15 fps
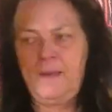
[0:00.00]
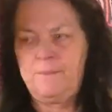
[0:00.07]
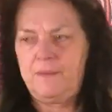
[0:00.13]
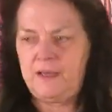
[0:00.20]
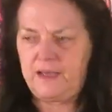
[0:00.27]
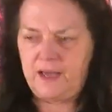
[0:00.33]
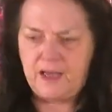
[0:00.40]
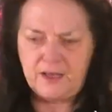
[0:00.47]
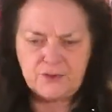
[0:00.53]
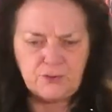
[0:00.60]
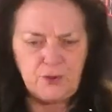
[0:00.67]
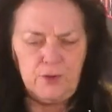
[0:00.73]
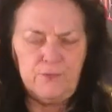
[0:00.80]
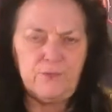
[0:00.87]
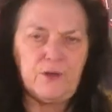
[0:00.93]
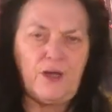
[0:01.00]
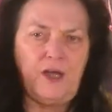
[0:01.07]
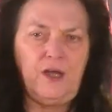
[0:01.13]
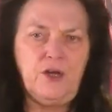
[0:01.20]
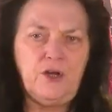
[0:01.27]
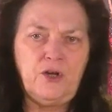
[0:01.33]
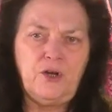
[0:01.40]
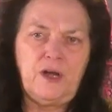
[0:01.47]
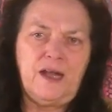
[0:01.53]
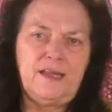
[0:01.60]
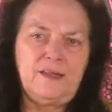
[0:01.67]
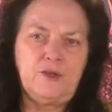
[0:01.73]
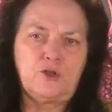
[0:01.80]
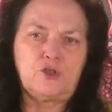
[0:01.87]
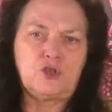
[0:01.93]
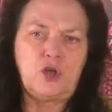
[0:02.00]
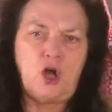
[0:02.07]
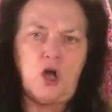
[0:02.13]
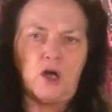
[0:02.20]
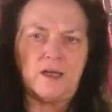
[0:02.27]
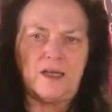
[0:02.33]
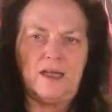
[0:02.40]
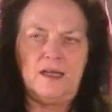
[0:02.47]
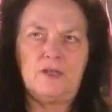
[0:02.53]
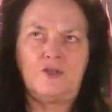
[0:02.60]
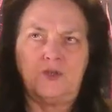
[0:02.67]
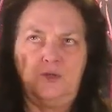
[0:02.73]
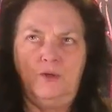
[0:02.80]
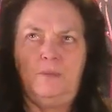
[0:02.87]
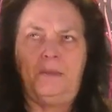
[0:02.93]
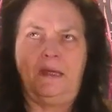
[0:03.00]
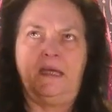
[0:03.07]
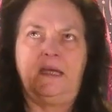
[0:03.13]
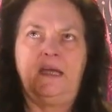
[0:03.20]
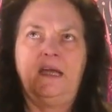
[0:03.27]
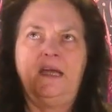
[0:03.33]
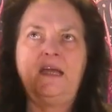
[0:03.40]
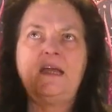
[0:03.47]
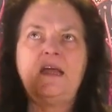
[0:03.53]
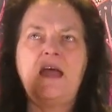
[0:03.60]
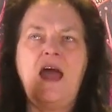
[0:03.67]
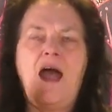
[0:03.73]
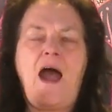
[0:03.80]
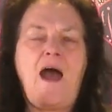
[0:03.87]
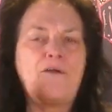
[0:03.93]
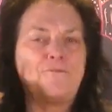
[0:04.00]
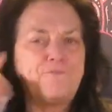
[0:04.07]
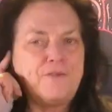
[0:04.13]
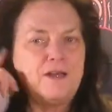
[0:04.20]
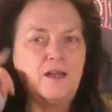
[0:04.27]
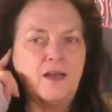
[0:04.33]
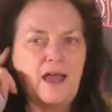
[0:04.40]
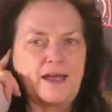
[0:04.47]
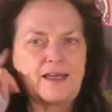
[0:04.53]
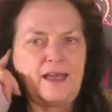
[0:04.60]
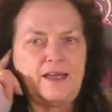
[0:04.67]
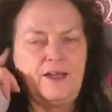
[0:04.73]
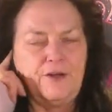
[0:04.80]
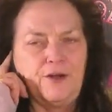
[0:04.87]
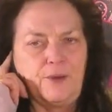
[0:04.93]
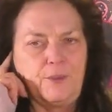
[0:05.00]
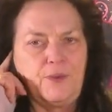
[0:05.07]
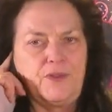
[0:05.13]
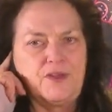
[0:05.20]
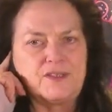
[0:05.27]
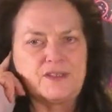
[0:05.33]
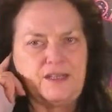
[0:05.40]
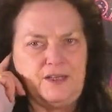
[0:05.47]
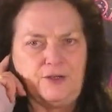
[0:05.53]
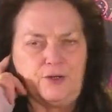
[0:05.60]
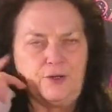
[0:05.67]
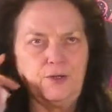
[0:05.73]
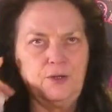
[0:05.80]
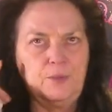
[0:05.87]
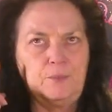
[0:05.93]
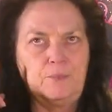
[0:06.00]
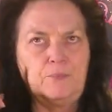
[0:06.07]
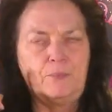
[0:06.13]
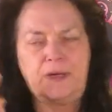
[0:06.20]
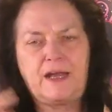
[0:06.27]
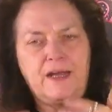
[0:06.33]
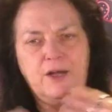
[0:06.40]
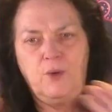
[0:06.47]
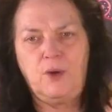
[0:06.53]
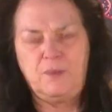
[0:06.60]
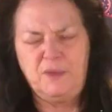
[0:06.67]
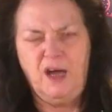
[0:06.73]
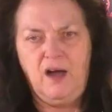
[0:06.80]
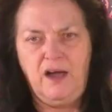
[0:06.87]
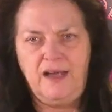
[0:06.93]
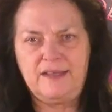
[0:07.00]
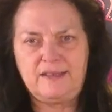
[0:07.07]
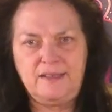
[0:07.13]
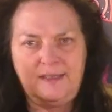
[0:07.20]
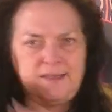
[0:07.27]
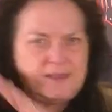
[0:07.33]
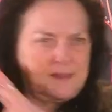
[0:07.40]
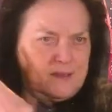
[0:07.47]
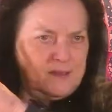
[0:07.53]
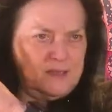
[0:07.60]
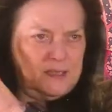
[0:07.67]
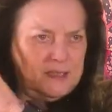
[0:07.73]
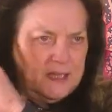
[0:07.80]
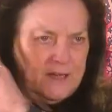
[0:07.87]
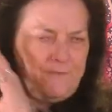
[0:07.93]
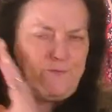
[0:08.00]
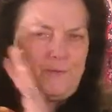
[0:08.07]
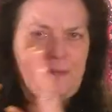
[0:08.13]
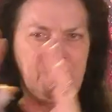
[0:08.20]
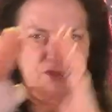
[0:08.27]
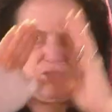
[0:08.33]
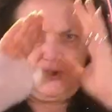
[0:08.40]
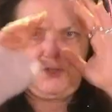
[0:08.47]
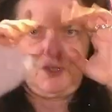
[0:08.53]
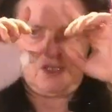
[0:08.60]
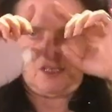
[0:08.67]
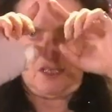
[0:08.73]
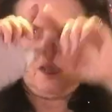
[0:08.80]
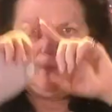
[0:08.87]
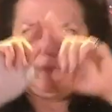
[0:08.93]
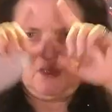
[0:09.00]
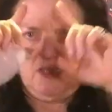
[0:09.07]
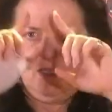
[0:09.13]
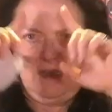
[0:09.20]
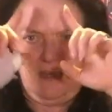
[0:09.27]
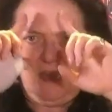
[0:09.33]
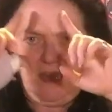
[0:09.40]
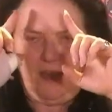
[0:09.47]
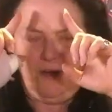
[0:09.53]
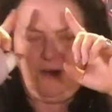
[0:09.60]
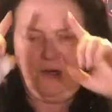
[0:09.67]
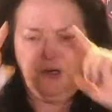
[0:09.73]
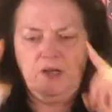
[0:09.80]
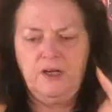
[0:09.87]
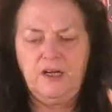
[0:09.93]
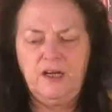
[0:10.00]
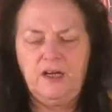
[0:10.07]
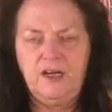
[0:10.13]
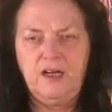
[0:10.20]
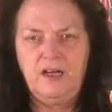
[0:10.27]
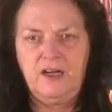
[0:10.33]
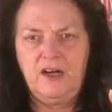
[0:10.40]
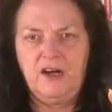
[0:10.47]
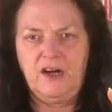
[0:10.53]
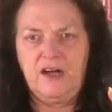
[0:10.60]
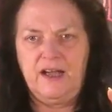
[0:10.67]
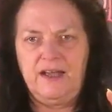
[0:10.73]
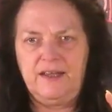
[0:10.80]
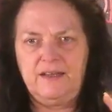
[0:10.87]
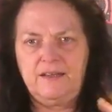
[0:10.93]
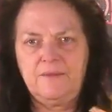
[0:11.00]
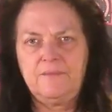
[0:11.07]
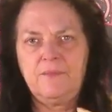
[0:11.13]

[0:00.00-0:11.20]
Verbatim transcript: My guides are over here, and they're talking to me. I feel like I hear it with this ear, but I know I'm not. It's the information just comes in here, all right?